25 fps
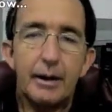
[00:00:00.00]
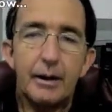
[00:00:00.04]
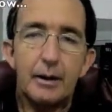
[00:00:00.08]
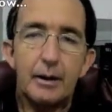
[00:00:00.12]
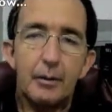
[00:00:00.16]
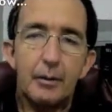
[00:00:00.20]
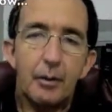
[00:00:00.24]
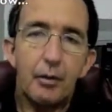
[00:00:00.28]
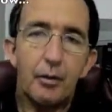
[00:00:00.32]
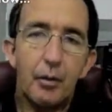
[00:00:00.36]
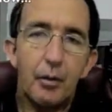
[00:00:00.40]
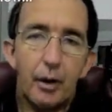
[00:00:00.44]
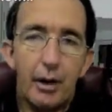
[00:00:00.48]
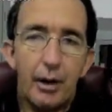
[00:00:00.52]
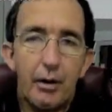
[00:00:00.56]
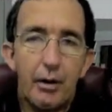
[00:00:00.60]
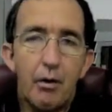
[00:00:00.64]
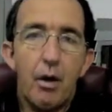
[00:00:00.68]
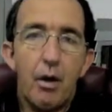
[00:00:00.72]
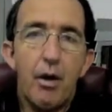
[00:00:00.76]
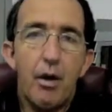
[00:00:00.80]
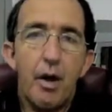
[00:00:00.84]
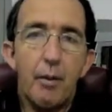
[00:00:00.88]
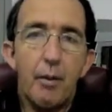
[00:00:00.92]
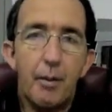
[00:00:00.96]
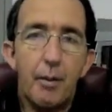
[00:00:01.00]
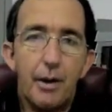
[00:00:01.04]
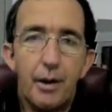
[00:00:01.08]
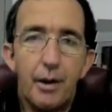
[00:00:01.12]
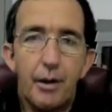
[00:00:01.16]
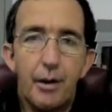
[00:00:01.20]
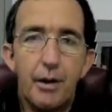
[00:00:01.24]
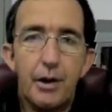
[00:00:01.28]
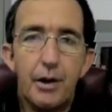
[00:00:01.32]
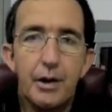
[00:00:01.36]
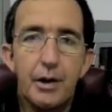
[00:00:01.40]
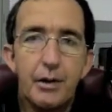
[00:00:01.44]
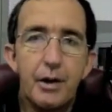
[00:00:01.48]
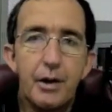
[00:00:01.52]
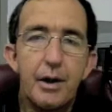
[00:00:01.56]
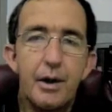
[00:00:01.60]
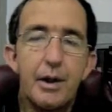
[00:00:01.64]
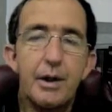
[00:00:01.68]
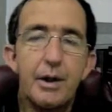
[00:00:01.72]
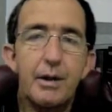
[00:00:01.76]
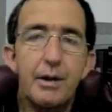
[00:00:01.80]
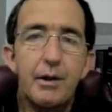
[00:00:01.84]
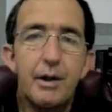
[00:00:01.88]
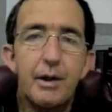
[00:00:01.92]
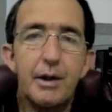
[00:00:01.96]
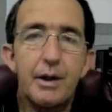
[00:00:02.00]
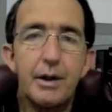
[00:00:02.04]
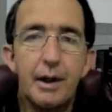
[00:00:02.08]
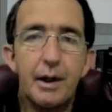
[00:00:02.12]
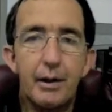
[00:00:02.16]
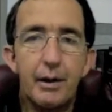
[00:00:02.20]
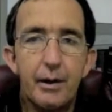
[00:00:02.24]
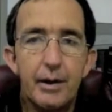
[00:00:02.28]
I've really grown up in the nursery industry, so